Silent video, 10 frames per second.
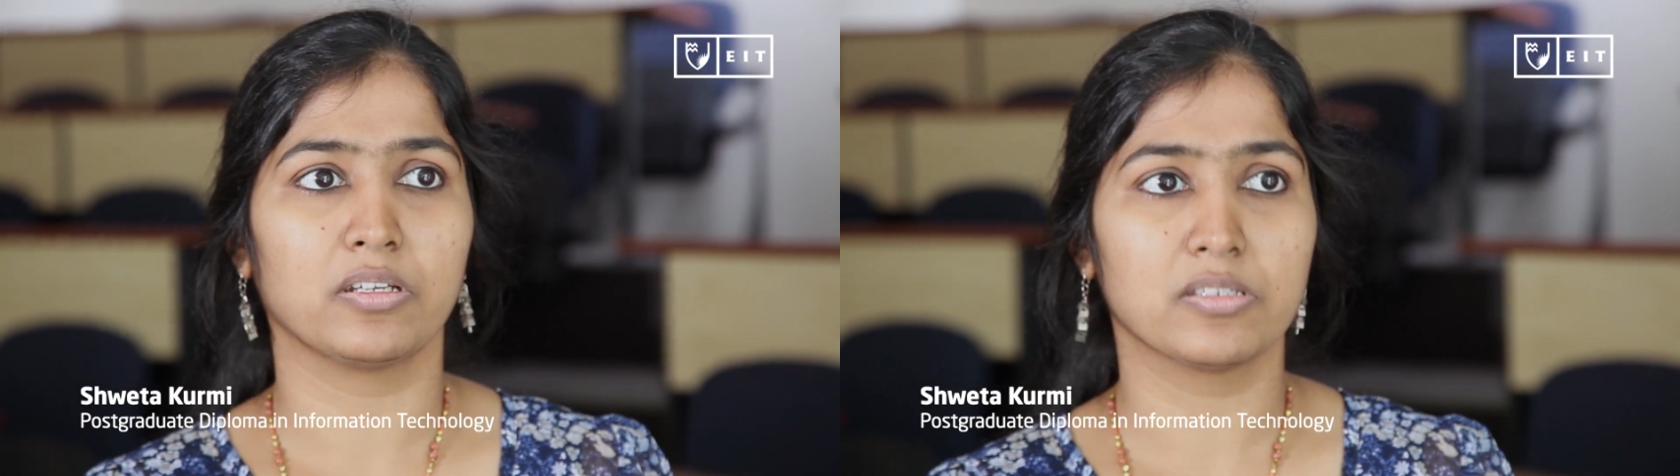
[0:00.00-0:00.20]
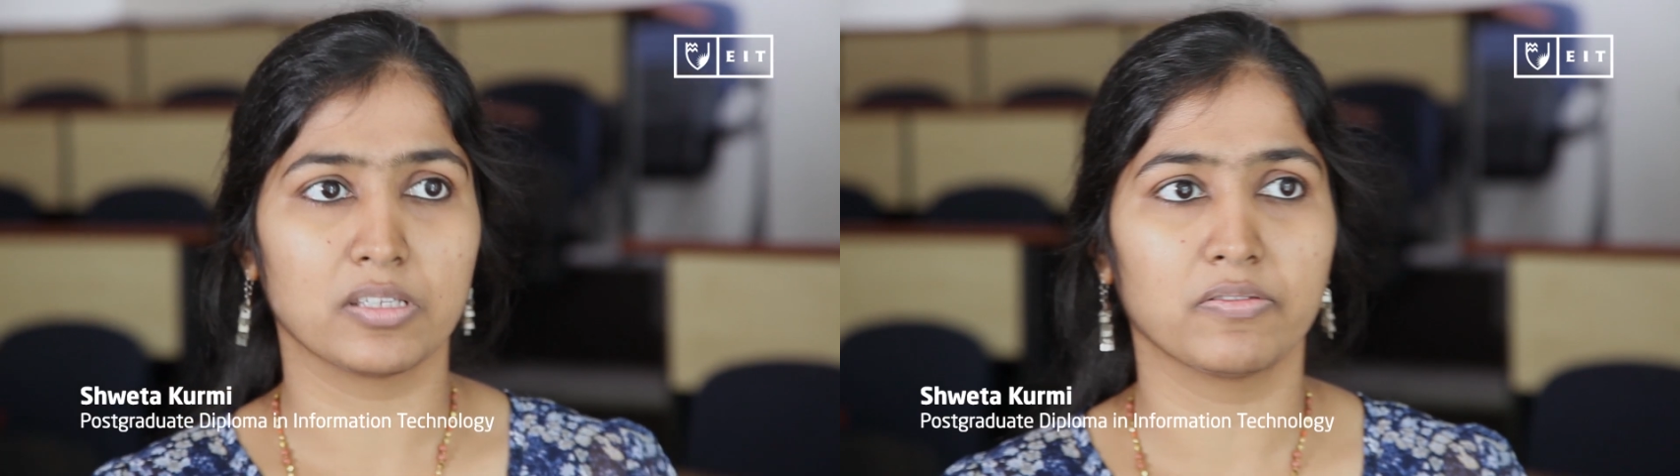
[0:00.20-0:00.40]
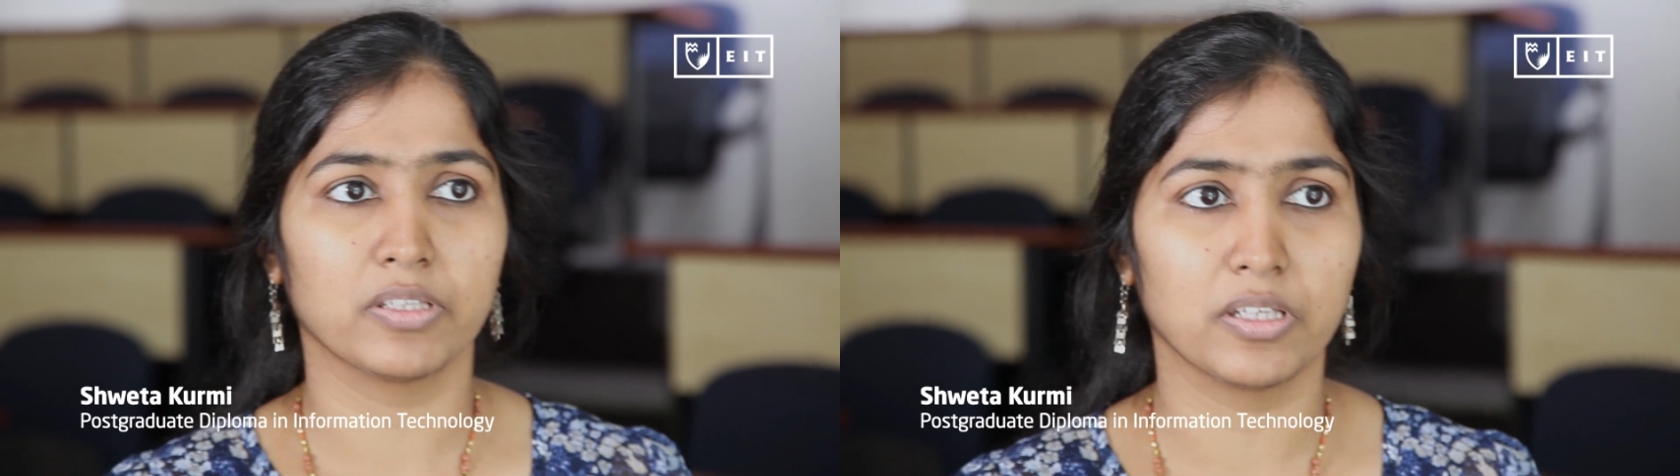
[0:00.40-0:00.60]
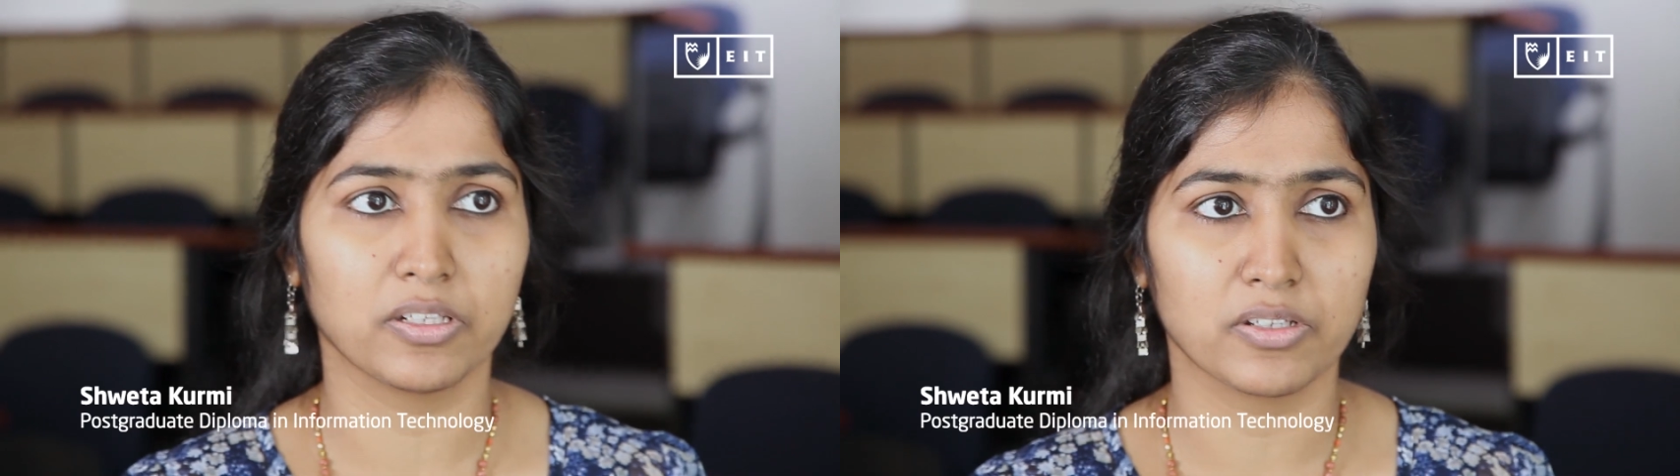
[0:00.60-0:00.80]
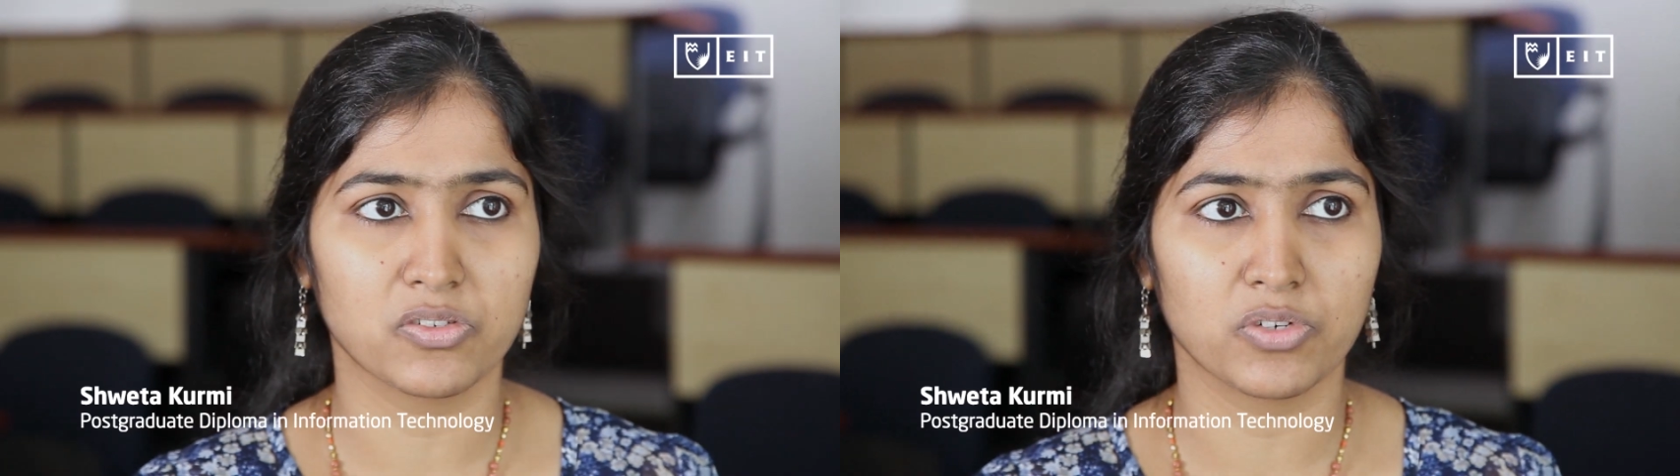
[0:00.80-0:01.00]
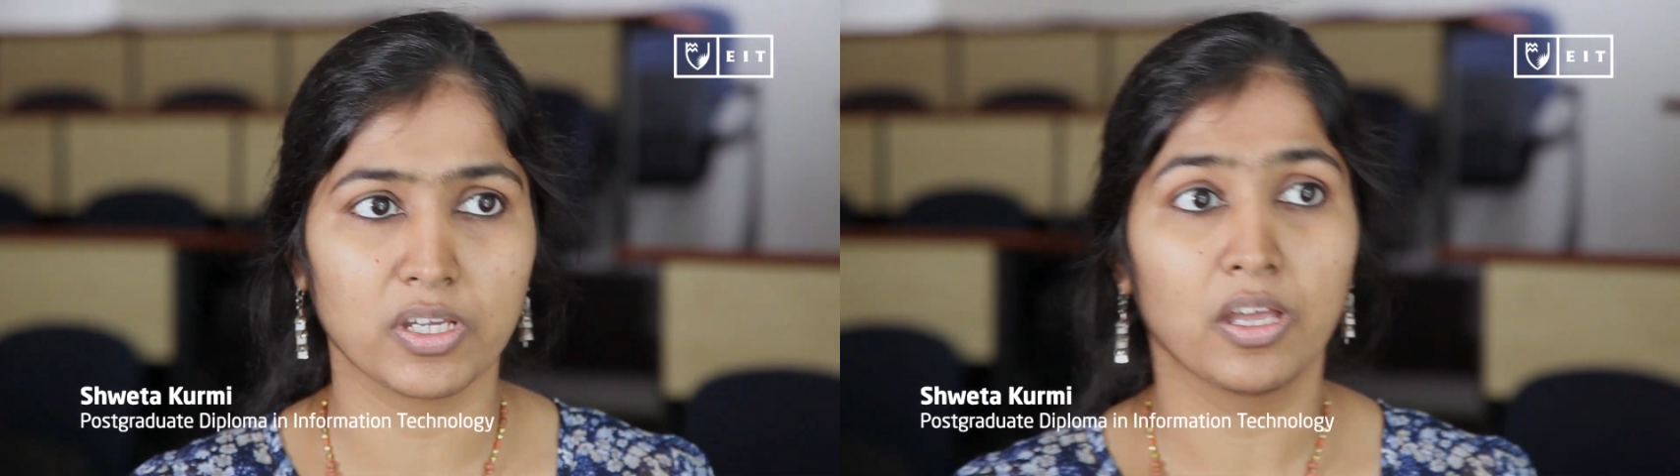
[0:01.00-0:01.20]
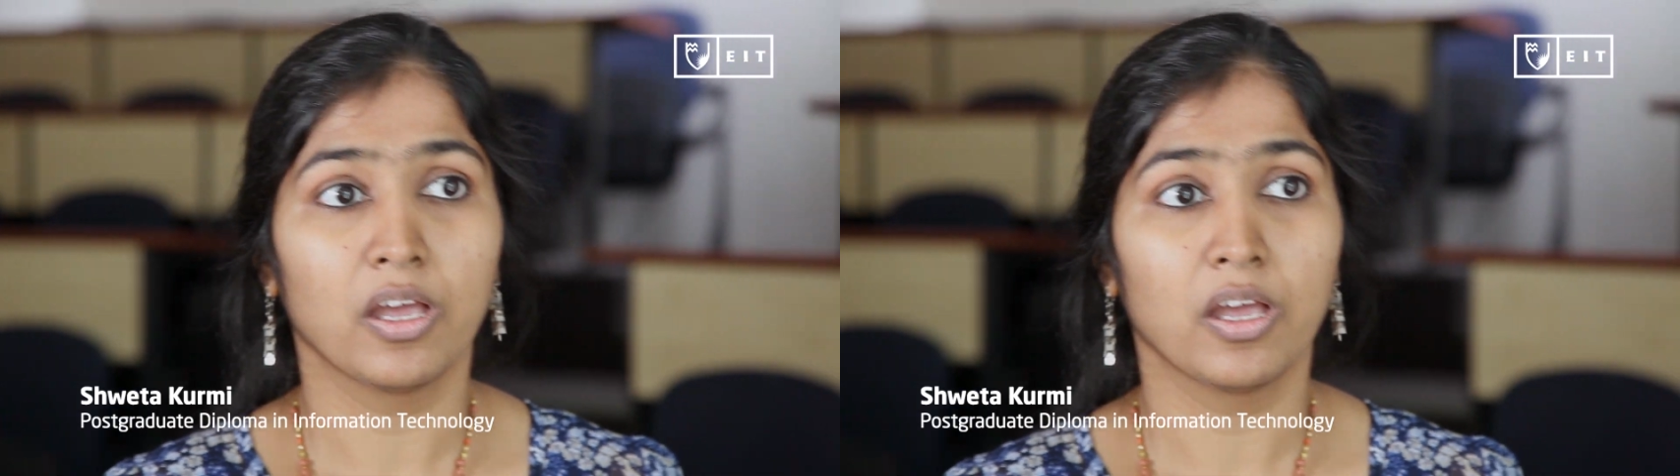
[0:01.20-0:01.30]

in sync with the industry.